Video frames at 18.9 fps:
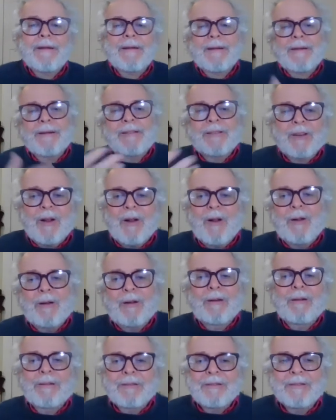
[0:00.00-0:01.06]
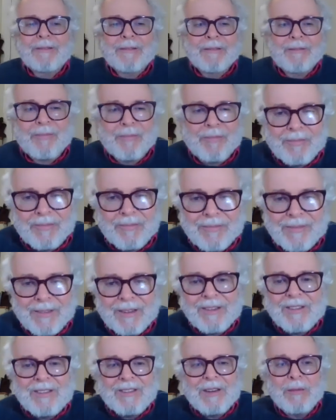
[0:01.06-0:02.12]
It's all
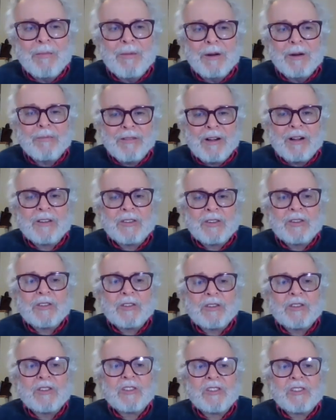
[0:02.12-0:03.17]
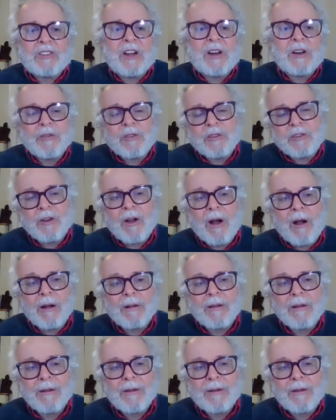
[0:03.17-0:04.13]
similar process. It's a state of shock.